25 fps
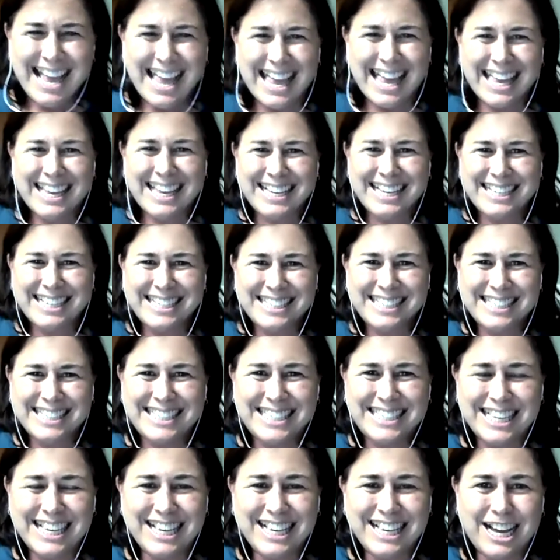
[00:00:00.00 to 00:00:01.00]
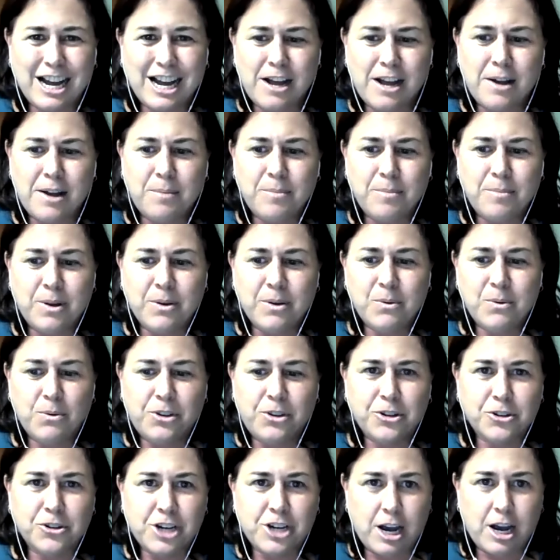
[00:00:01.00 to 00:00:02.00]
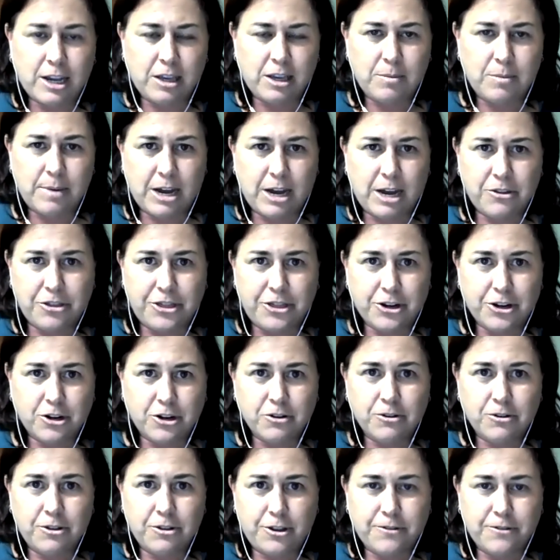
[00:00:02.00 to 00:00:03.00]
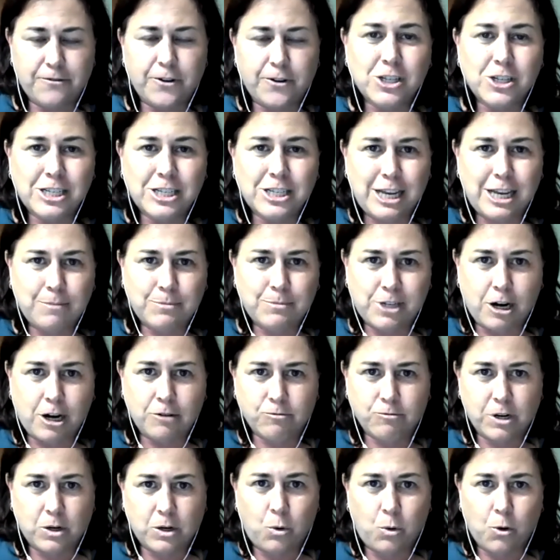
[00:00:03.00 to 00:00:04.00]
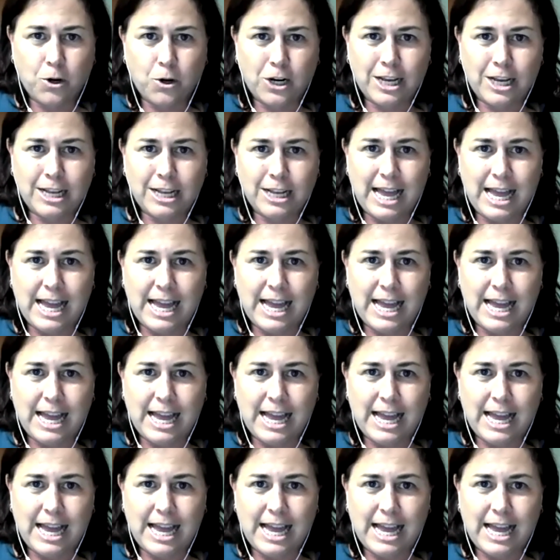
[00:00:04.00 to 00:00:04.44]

is um, you're talking about their, their first names aren't recorded.